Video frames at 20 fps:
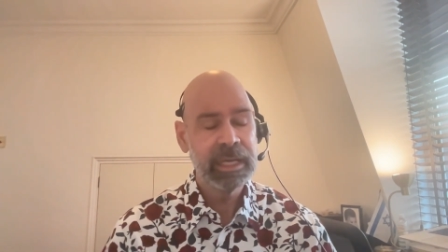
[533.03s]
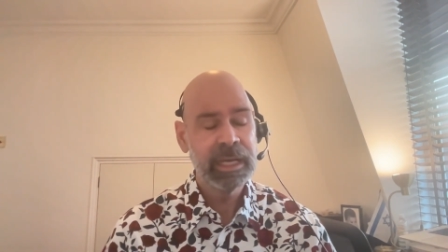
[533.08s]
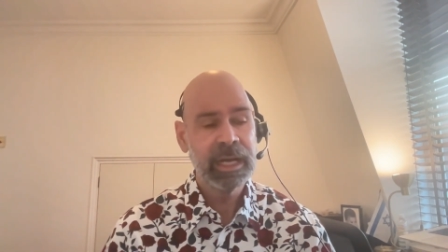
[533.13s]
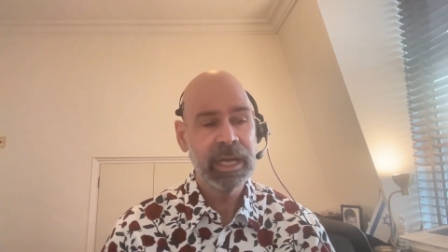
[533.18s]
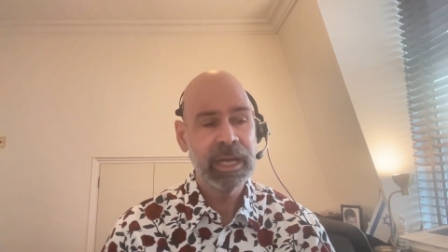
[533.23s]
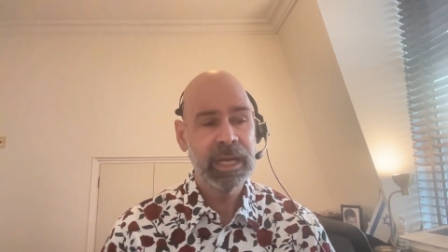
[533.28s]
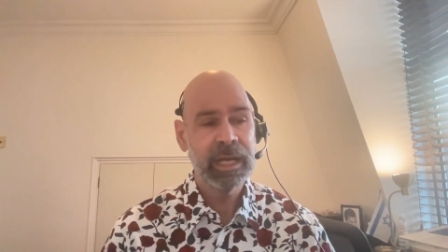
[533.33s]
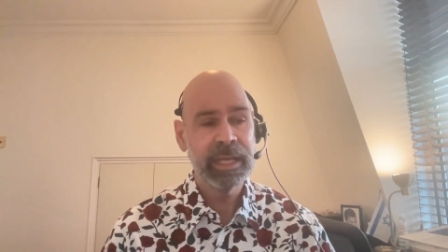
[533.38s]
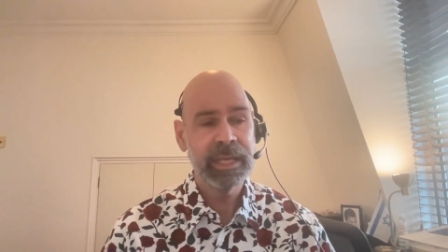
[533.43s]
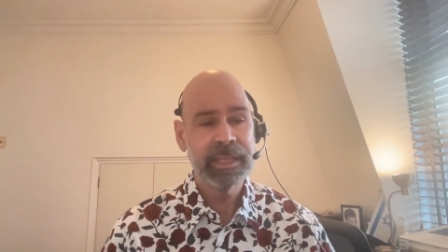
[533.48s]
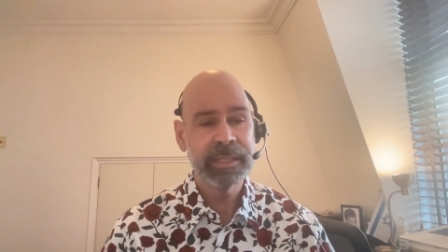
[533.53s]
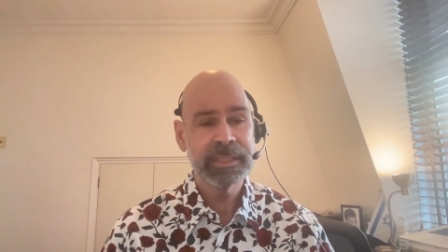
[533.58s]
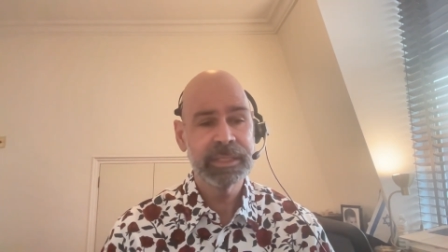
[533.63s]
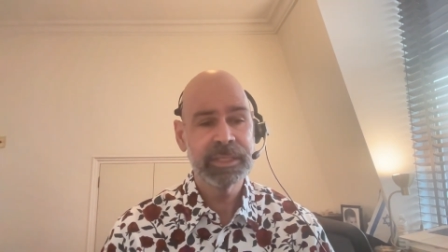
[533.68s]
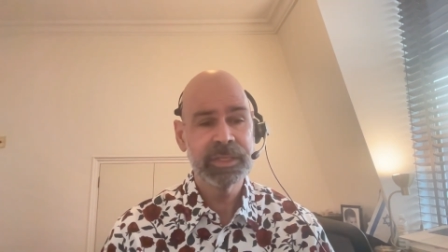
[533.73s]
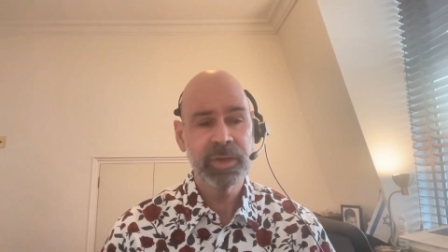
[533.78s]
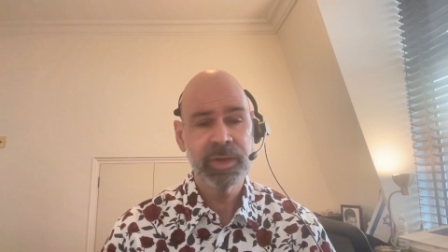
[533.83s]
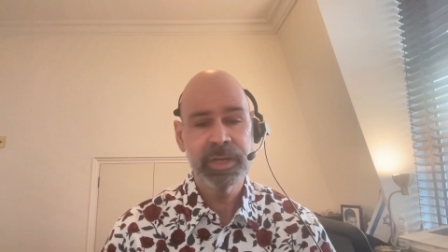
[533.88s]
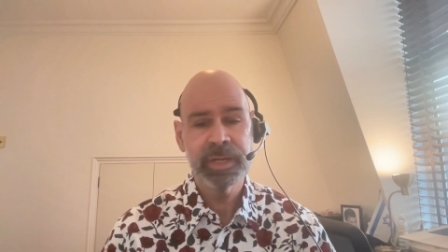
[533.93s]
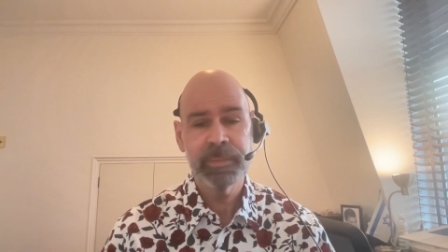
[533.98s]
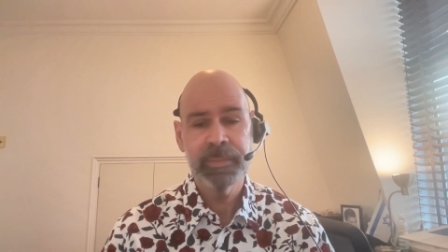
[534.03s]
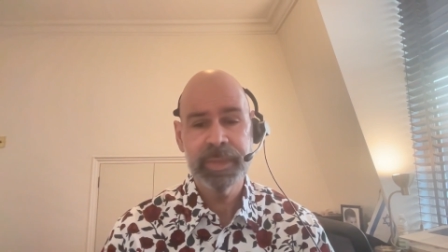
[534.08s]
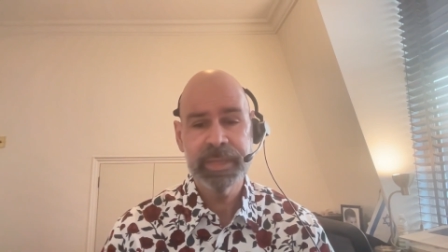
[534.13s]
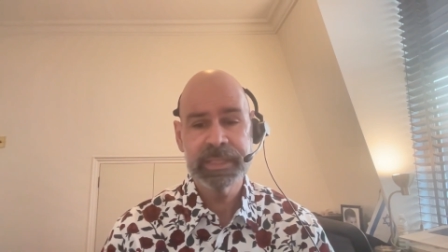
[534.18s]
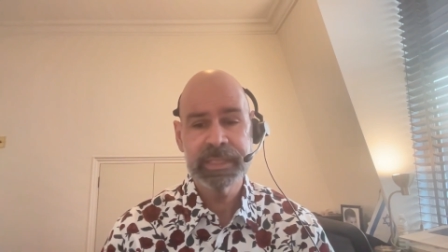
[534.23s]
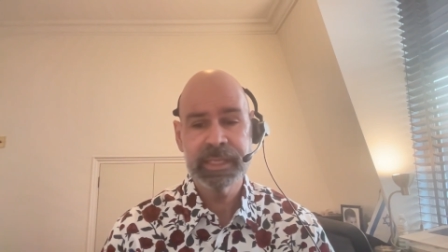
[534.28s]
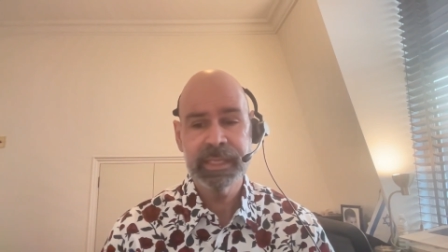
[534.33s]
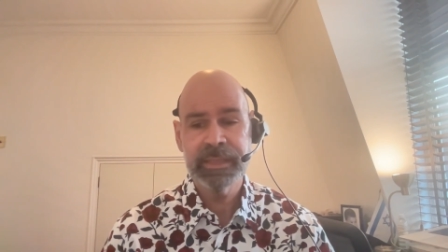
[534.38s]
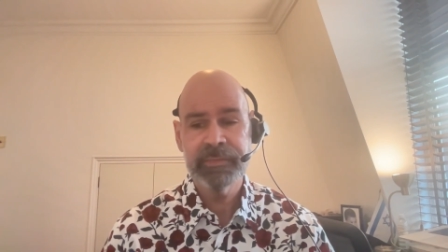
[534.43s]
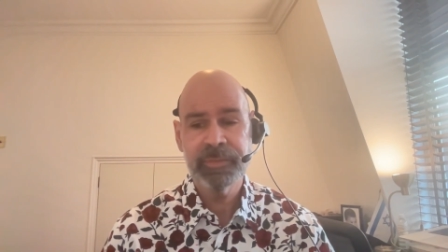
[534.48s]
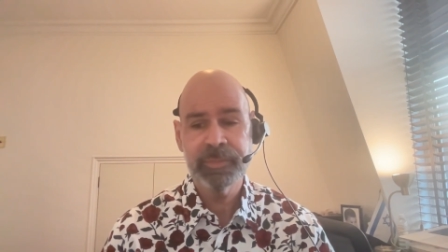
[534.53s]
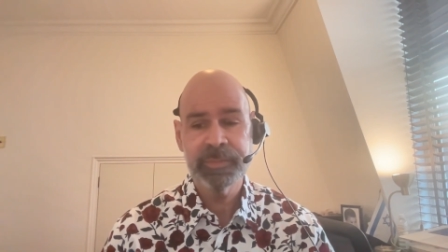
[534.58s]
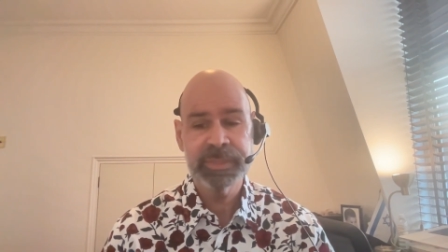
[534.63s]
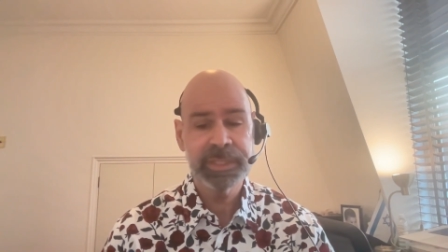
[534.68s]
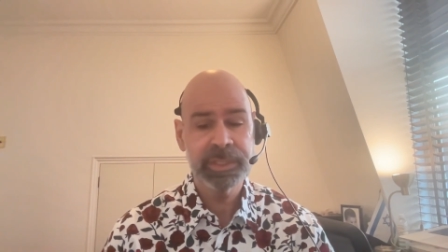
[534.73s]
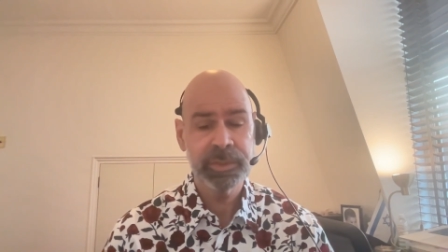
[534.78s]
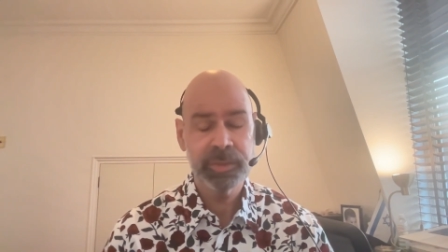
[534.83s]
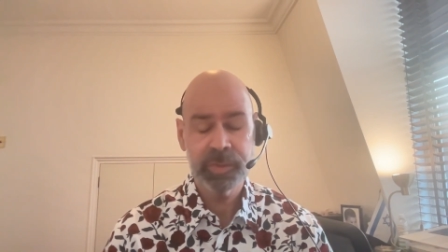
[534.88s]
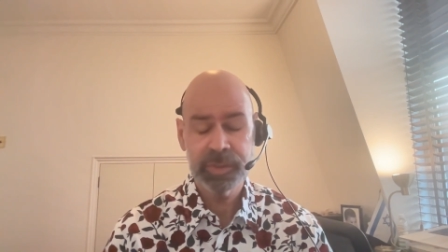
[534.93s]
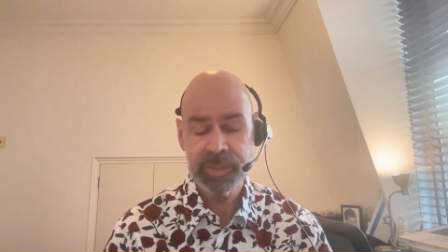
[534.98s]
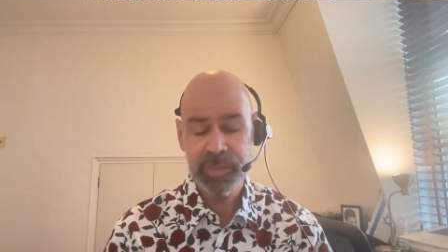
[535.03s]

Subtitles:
and started basically from zero.